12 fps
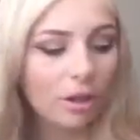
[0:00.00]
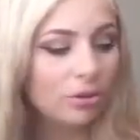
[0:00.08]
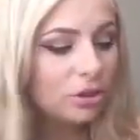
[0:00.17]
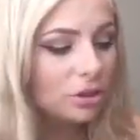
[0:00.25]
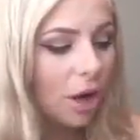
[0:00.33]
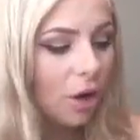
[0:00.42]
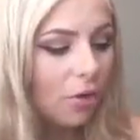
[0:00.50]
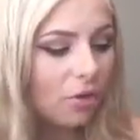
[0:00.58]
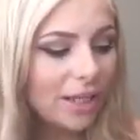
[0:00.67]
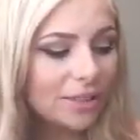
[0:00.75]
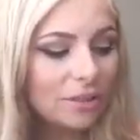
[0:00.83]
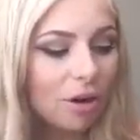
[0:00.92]
So
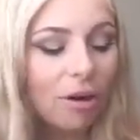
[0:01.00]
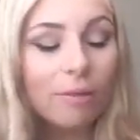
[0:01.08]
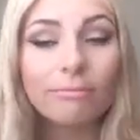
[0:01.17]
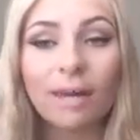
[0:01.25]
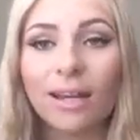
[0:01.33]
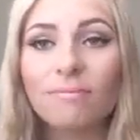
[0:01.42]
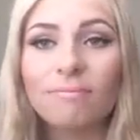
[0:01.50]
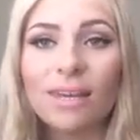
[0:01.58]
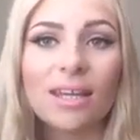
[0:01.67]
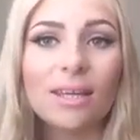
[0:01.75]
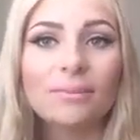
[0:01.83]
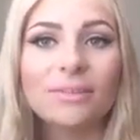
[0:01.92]
these are my
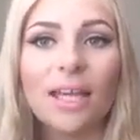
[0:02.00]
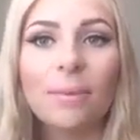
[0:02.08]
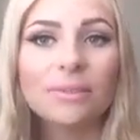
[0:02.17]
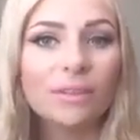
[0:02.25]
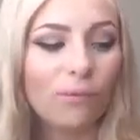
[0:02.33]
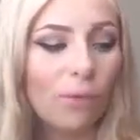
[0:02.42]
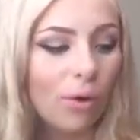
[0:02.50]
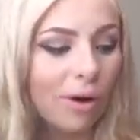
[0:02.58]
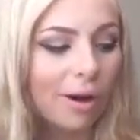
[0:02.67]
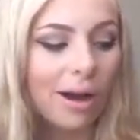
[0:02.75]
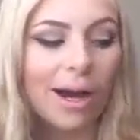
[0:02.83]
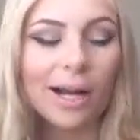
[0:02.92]
makeup tips
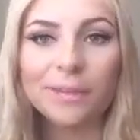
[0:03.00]
for